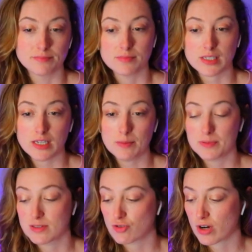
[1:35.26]
Deep
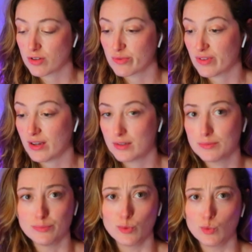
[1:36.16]
is trying to find a
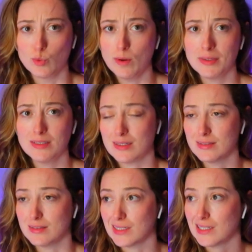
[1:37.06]
woman,
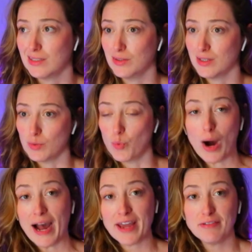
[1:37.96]
a
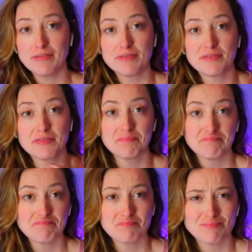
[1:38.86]
wife,
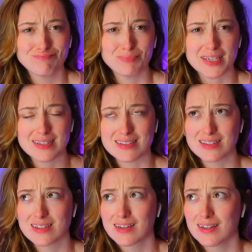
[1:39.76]

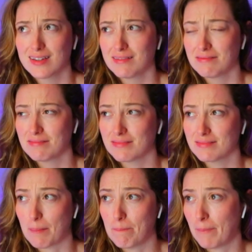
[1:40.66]
because
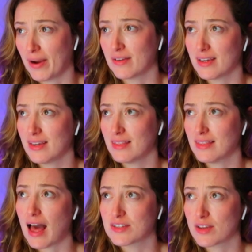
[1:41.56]
apparently
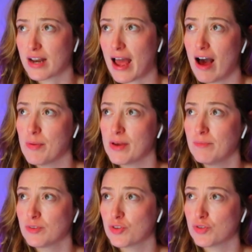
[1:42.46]
that's gonna help
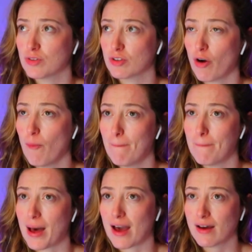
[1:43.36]
him go
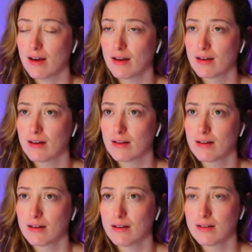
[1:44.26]
back
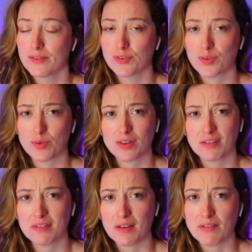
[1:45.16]
to the
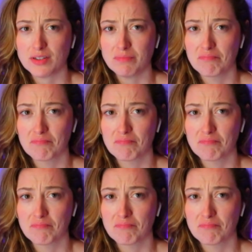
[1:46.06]
Seven.